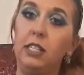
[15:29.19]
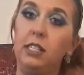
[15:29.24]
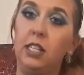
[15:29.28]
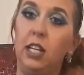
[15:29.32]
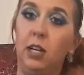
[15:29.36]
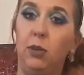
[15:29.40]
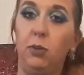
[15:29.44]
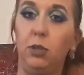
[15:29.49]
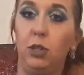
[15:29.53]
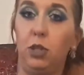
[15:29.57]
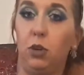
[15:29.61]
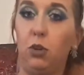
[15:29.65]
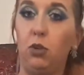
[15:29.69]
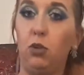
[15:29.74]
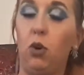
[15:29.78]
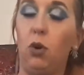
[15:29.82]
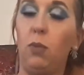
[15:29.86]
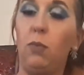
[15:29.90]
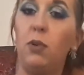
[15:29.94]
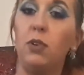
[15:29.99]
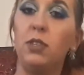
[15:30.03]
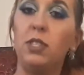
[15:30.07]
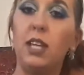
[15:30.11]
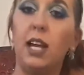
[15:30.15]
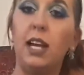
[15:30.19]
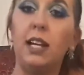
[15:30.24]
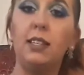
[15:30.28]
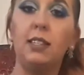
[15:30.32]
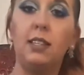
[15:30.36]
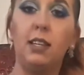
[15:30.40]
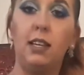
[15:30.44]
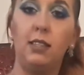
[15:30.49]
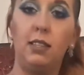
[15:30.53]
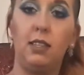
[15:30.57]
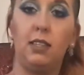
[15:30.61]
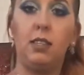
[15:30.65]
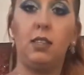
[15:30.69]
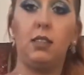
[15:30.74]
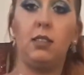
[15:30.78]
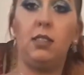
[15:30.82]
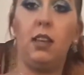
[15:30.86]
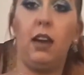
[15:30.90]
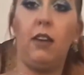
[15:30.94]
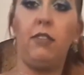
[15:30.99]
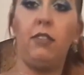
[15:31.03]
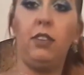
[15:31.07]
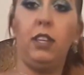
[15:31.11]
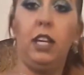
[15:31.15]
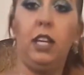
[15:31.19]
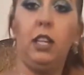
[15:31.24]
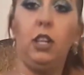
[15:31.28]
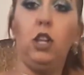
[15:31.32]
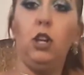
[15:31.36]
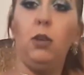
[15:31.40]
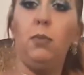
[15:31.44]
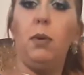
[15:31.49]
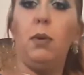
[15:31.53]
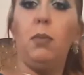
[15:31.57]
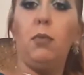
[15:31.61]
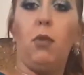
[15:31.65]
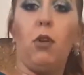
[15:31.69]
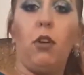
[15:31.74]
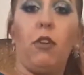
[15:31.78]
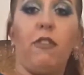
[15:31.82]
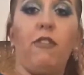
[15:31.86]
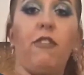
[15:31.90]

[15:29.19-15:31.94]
stick with your normal size, because this is definitely a little bit more